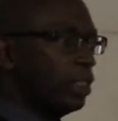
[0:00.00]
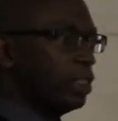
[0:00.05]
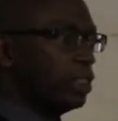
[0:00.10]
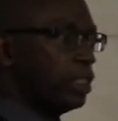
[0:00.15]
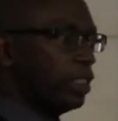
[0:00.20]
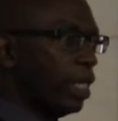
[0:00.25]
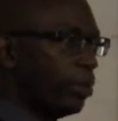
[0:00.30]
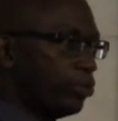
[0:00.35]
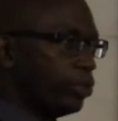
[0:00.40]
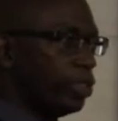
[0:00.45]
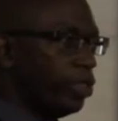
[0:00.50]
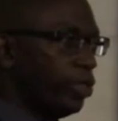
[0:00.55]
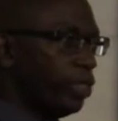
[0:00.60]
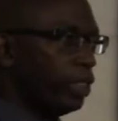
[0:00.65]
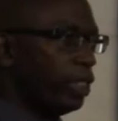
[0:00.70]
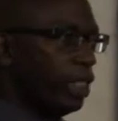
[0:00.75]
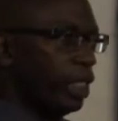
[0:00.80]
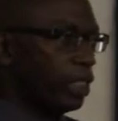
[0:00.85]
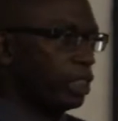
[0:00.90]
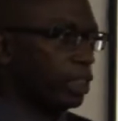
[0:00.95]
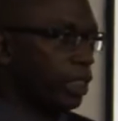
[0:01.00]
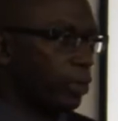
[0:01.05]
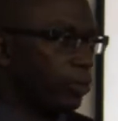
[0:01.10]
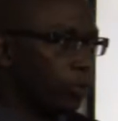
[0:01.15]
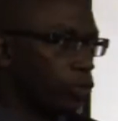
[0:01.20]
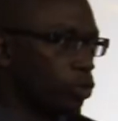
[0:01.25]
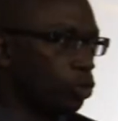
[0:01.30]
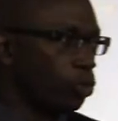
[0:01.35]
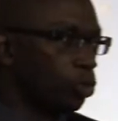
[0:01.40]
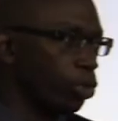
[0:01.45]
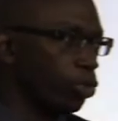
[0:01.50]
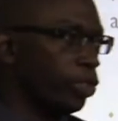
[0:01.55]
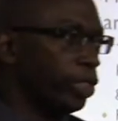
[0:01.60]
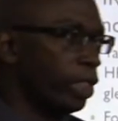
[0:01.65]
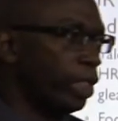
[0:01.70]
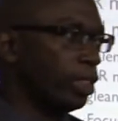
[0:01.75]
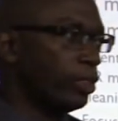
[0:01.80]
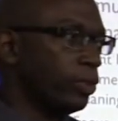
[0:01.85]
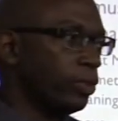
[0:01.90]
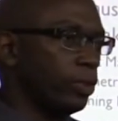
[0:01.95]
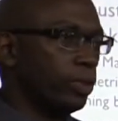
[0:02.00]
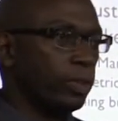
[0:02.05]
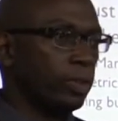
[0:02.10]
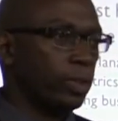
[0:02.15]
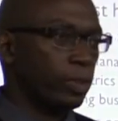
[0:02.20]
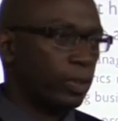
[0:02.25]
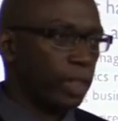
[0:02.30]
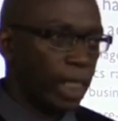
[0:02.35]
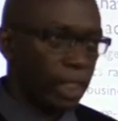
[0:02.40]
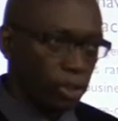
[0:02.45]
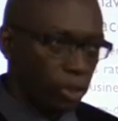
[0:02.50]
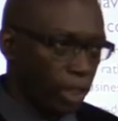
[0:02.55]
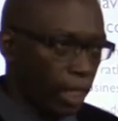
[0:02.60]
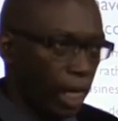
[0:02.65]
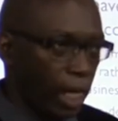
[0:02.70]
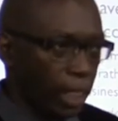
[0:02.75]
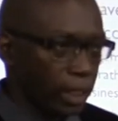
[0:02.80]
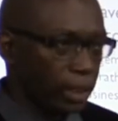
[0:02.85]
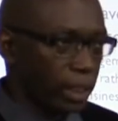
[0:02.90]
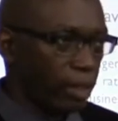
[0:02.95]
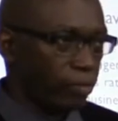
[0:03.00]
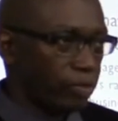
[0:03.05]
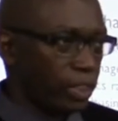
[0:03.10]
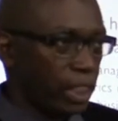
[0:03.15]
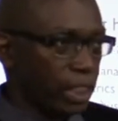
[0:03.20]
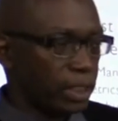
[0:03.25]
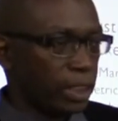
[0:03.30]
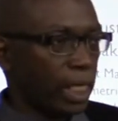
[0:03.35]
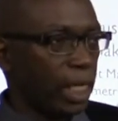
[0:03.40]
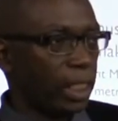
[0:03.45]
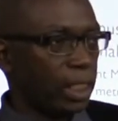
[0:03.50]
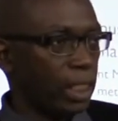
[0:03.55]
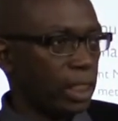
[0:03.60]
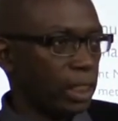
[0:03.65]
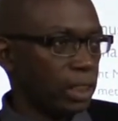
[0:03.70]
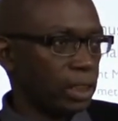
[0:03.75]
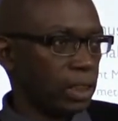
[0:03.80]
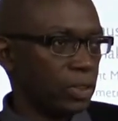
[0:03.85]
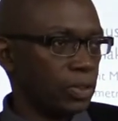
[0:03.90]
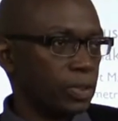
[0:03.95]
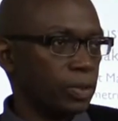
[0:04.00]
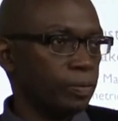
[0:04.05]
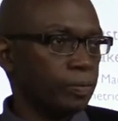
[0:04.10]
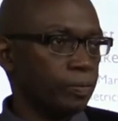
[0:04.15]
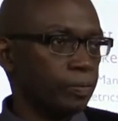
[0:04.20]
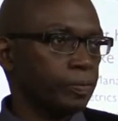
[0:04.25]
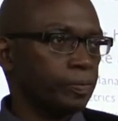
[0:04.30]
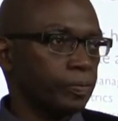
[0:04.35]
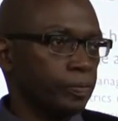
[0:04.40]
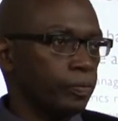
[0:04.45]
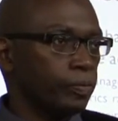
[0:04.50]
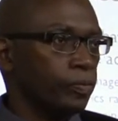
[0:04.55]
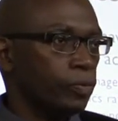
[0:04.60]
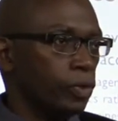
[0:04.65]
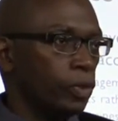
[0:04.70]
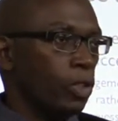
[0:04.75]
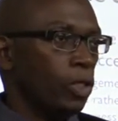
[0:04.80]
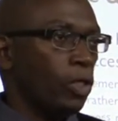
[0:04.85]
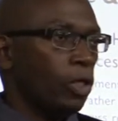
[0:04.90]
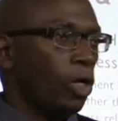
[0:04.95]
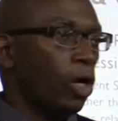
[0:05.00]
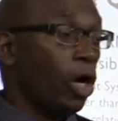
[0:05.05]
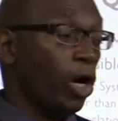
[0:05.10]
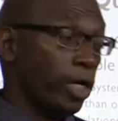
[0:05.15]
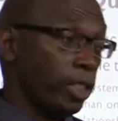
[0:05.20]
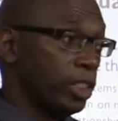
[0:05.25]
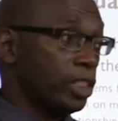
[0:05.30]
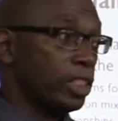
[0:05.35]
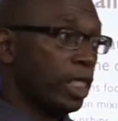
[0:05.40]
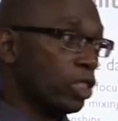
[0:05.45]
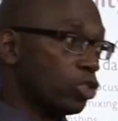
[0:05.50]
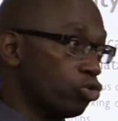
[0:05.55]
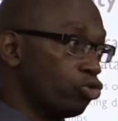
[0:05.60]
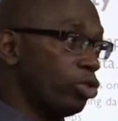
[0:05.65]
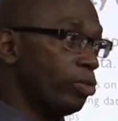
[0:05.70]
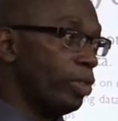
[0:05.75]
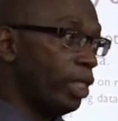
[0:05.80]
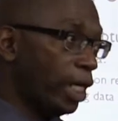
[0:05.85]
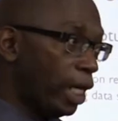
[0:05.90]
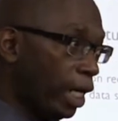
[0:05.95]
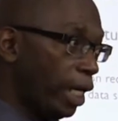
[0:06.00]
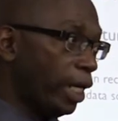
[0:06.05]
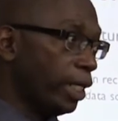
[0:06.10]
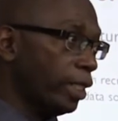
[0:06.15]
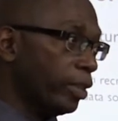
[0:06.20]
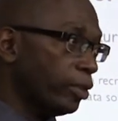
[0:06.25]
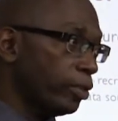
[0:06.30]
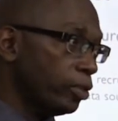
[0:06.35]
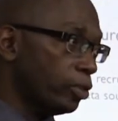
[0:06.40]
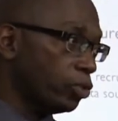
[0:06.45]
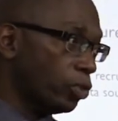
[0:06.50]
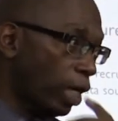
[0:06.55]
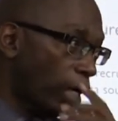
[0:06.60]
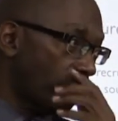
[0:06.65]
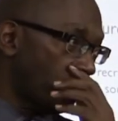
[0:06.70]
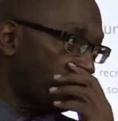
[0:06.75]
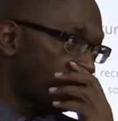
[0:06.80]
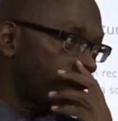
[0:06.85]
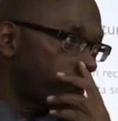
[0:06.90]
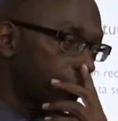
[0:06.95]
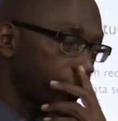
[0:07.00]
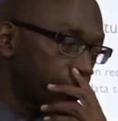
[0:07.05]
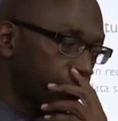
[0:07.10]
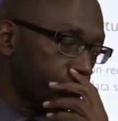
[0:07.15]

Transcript: is capturing data, storing it, then you can't have data analytics. Or it is extremely hard to have it.